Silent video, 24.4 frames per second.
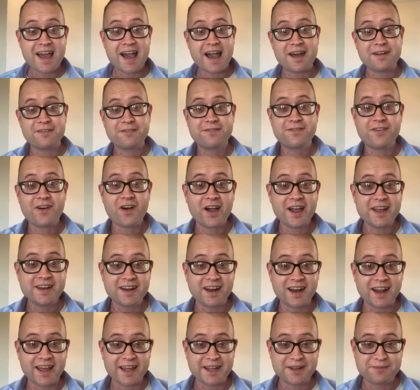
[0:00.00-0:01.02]
And
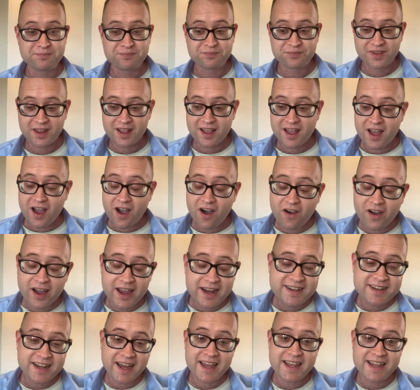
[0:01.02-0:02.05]
finally,
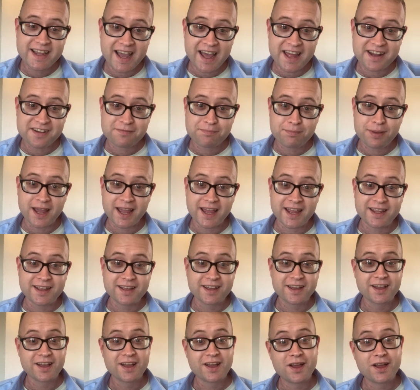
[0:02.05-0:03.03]
I take SP